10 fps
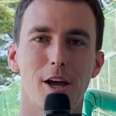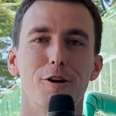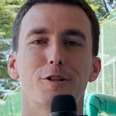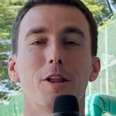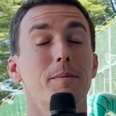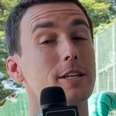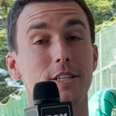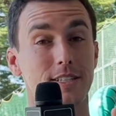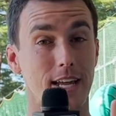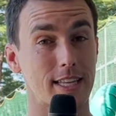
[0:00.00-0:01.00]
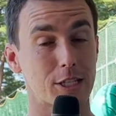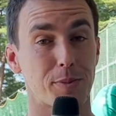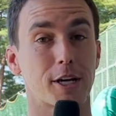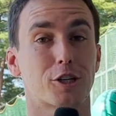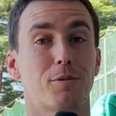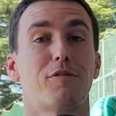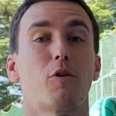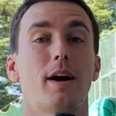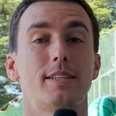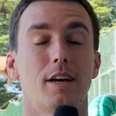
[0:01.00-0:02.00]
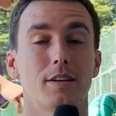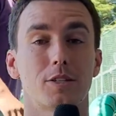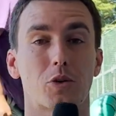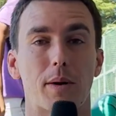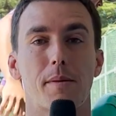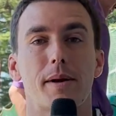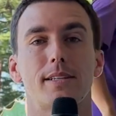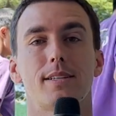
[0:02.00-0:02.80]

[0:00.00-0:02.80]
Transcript: So let me just set this picture before I tell the story I'm about